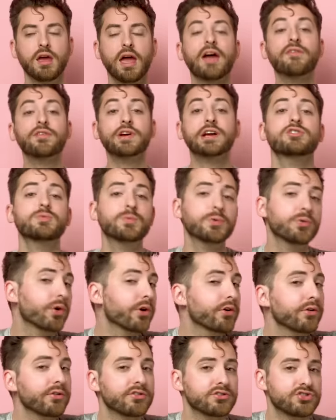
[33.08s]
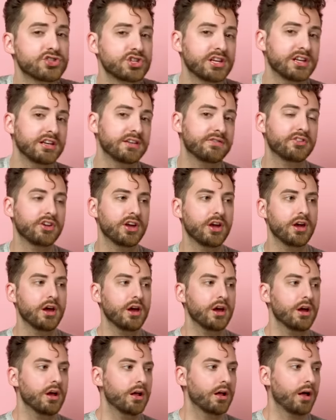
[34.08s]
Every entrepreneur who's achieved
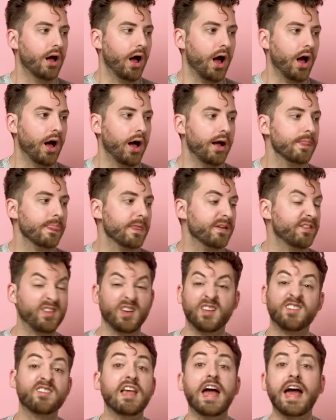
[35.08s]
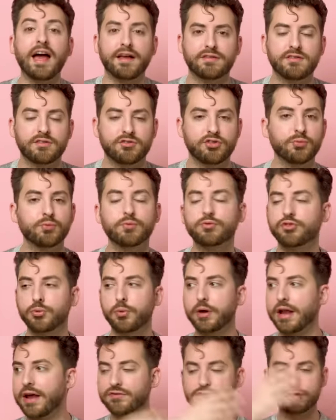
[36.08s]
uh, success to, to
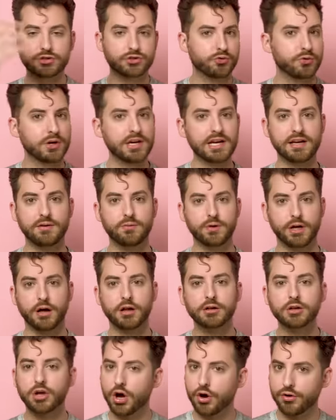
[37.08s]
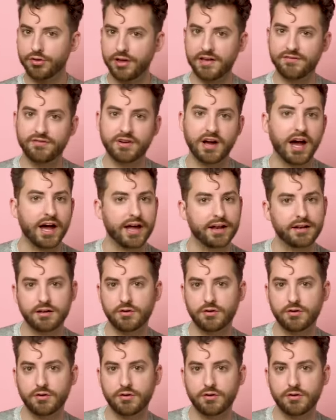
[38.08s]
whatever degree. We all know they've got